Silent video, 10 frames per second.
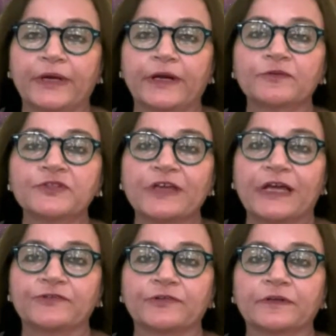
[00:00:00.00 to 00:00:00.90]

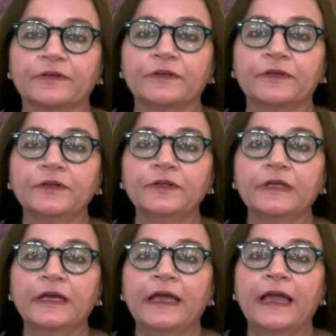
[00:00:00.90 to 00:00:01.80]
Saturn.
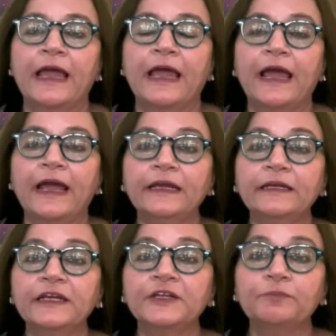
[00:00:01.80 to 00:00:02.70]
And
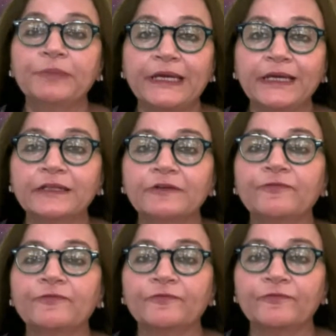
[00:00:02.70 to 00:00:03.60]
it being the
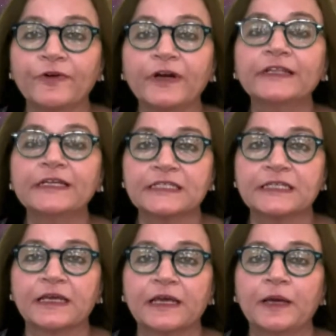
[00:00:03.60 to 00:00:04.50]

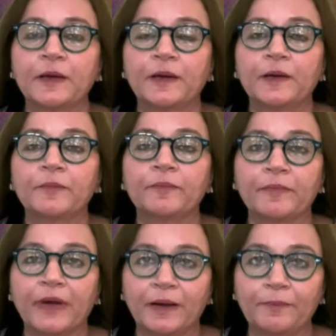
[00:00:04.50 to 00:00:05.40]
farthest
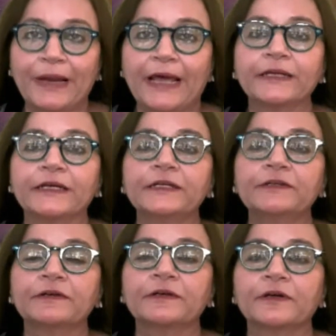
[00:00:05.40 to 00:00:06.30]
planet
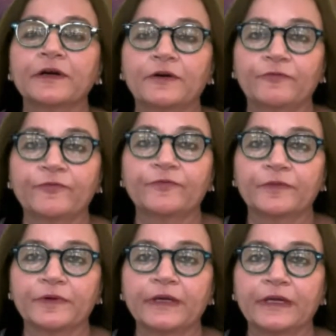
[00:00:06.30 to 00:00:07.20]

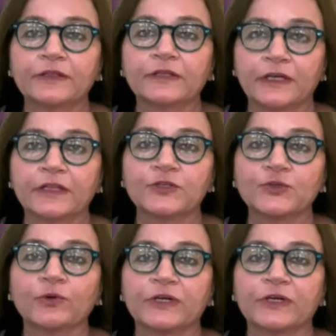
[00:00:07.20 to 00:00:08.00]
in the solar